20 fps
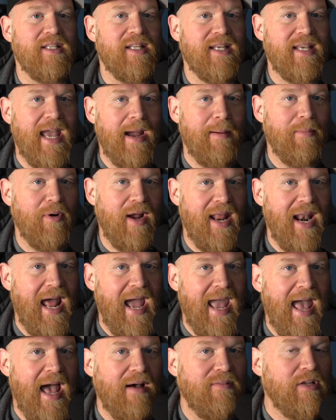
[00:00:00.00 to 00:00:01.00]
to the camera and I
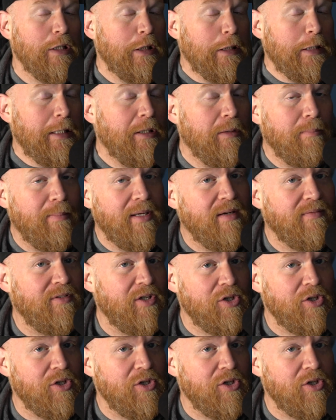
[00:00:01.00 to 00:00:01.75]
have a little bit of